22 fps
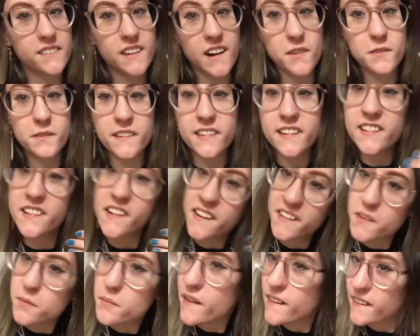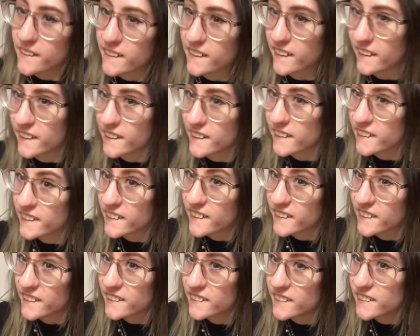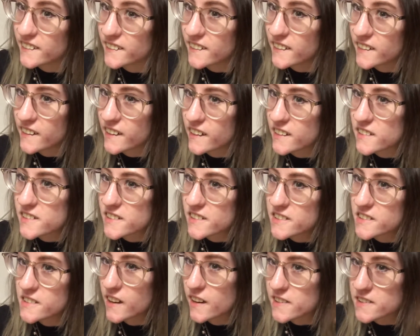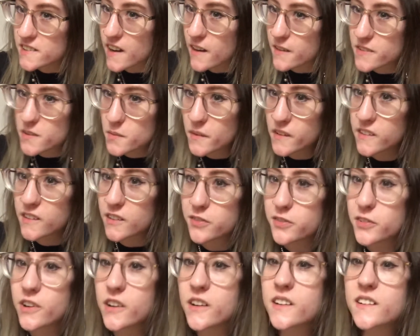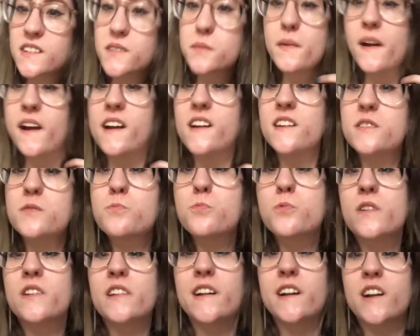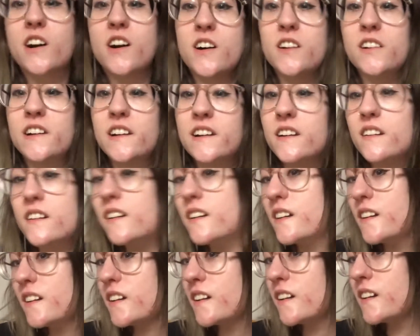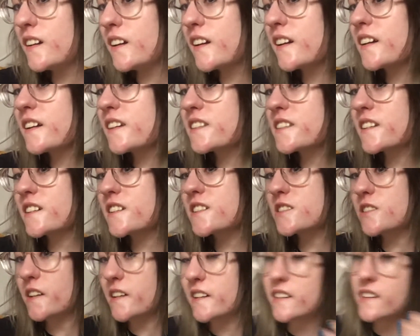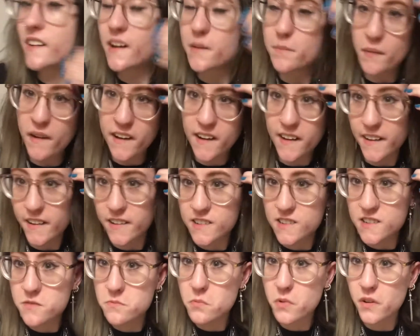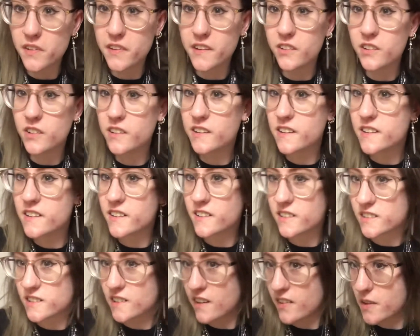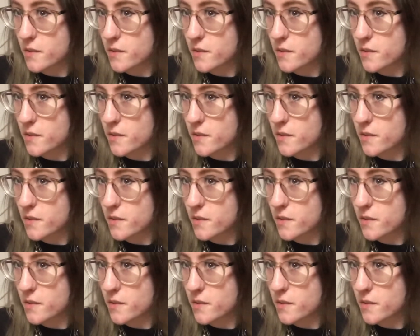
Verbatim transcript: I really like my hair. It's just nice to have something different because my hair is really curly. I decided to straighten it, and my hair is in really good condition at the